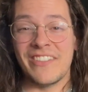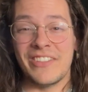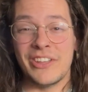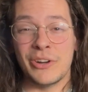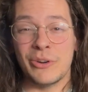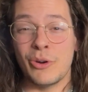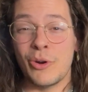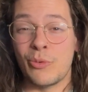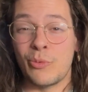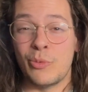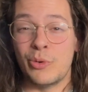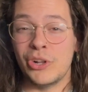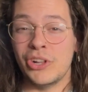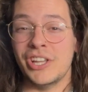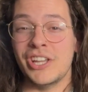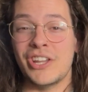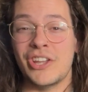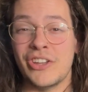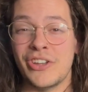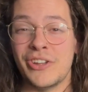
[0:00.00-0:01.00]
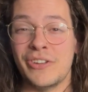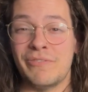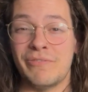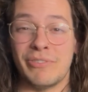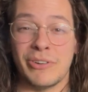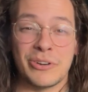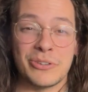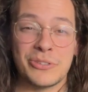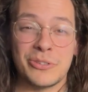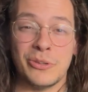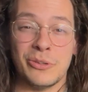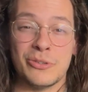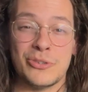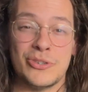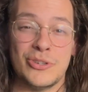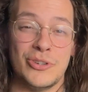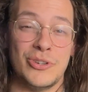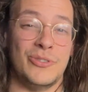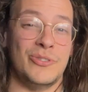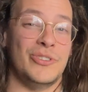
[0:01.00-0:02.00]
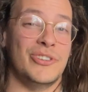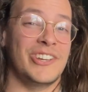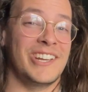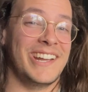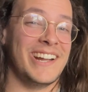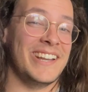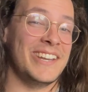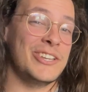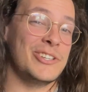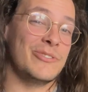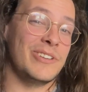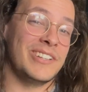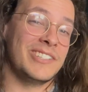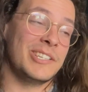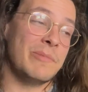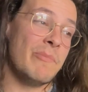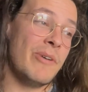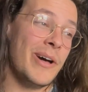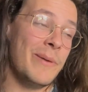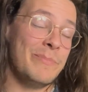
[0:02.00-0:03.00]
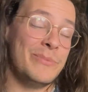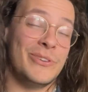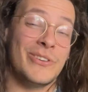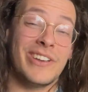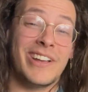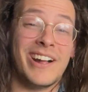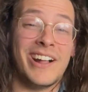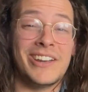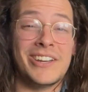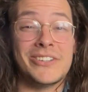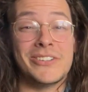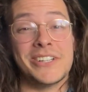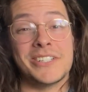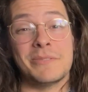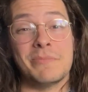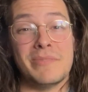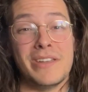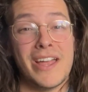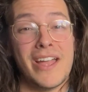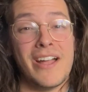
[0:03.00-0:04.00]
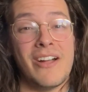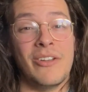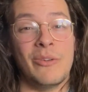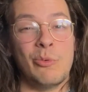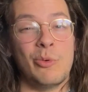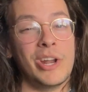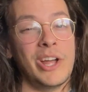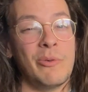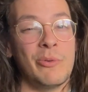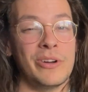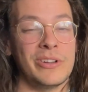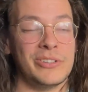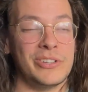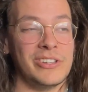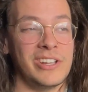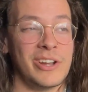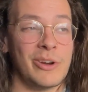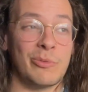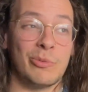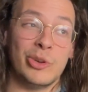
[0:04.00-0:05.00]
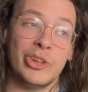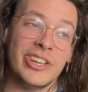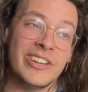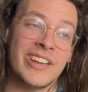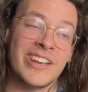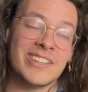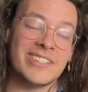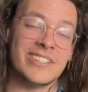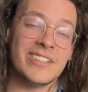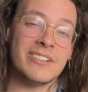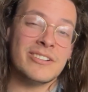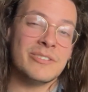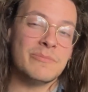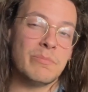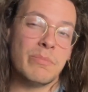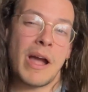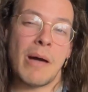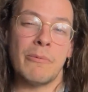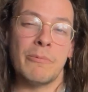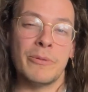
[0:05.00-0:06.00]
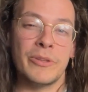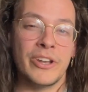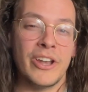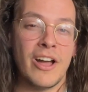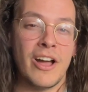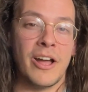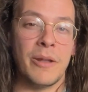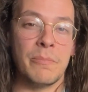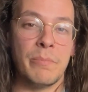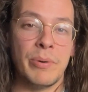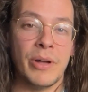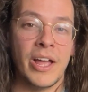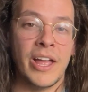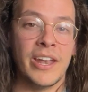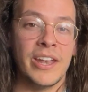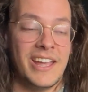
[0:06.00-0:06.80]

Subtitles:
They're a really good, versatile shoe. You can kind of dress them up, you can kind of dress them down. Would I wear it to like a really nice dinner? Probably not, but